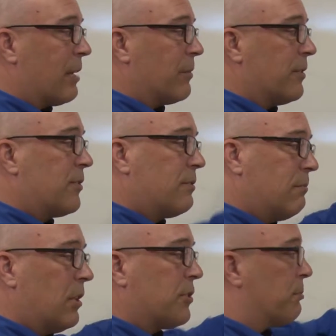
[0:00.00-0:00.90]
numbers,
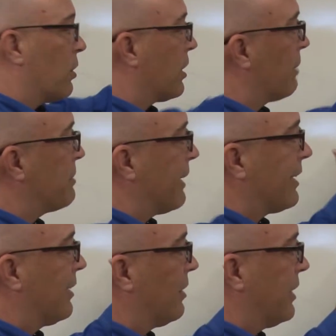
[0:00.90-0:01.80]
you just broke it up to make
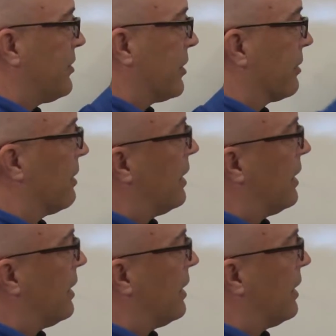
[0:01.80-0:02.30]
it a little easier.